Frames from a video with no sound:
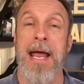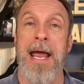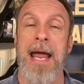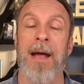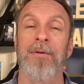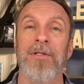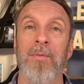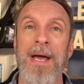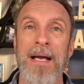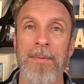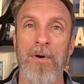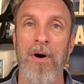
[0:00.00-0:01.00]
And it was a wake
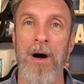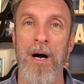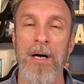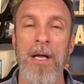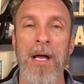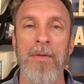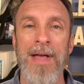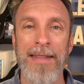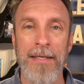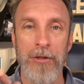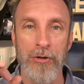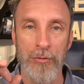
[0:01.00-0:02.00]
up call that the
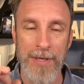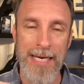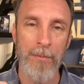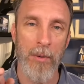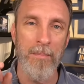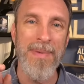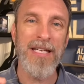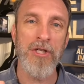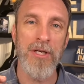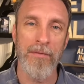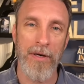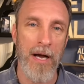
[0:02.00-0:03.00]
dream or mission
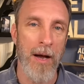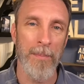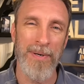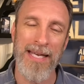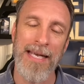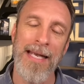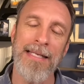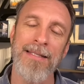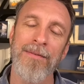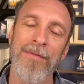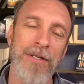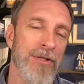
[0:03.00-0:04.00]
of a company is the
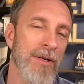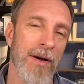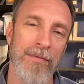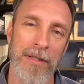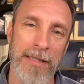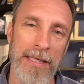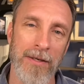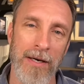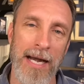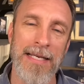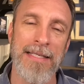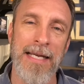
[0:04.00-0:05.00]
vision of the leader and it's,